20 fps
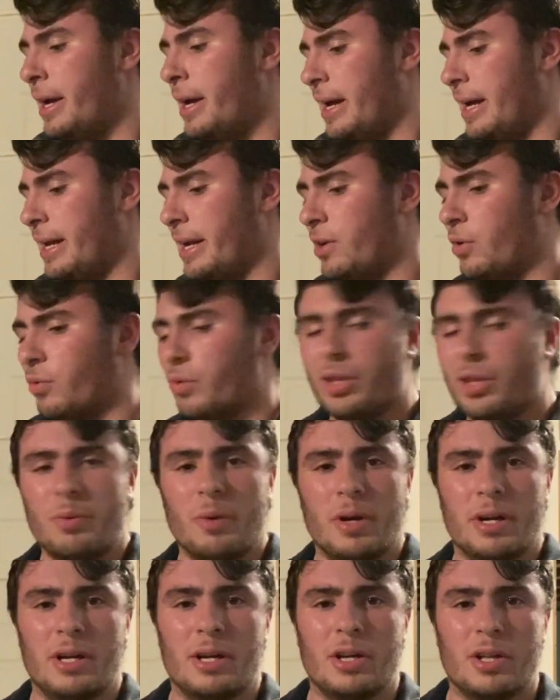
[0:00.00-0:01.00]
And I don't really
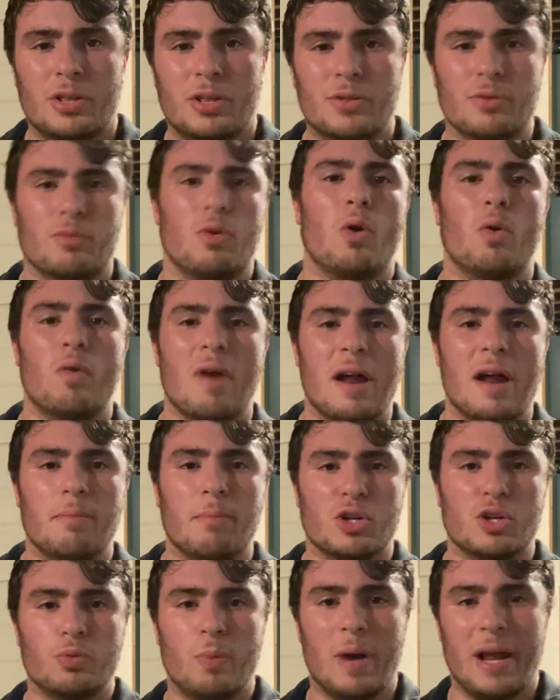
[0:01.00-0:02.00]
want to throw around
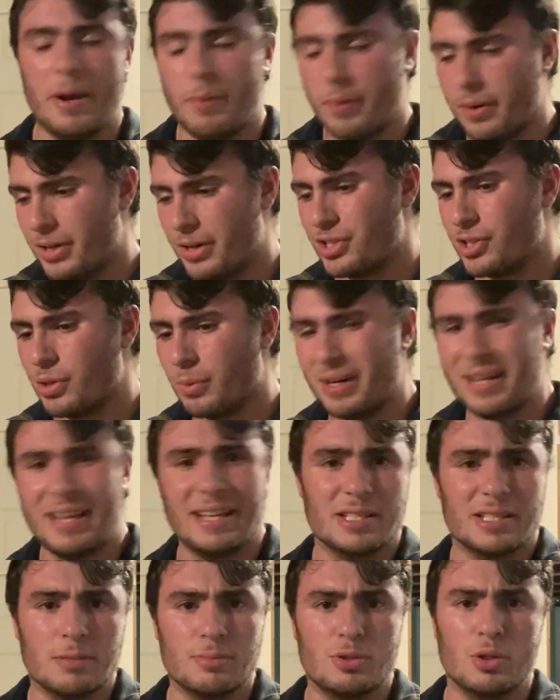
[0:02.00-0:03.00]
much weight. I still want to
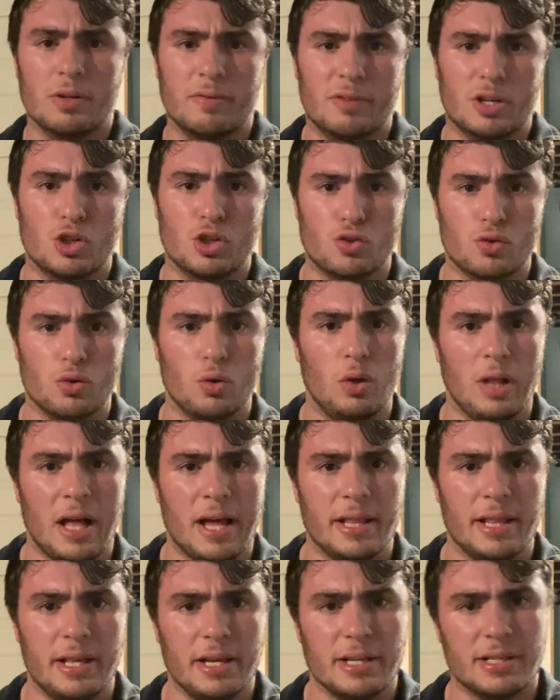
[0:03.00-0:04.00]
get some sort of a control
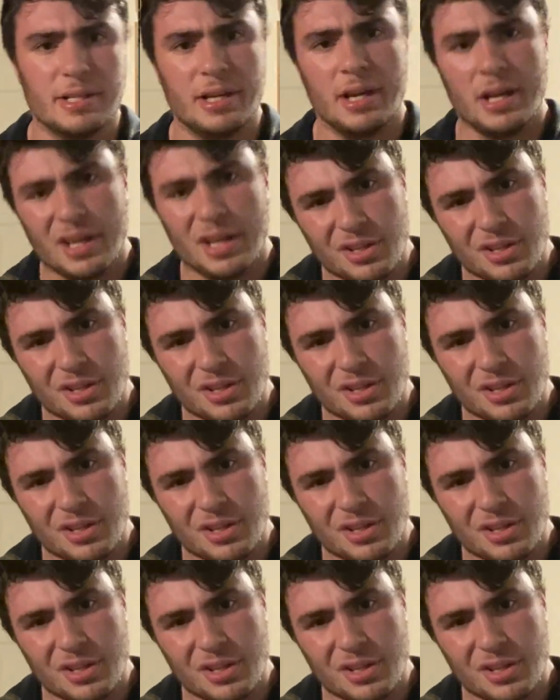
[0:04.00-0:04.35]
out of this.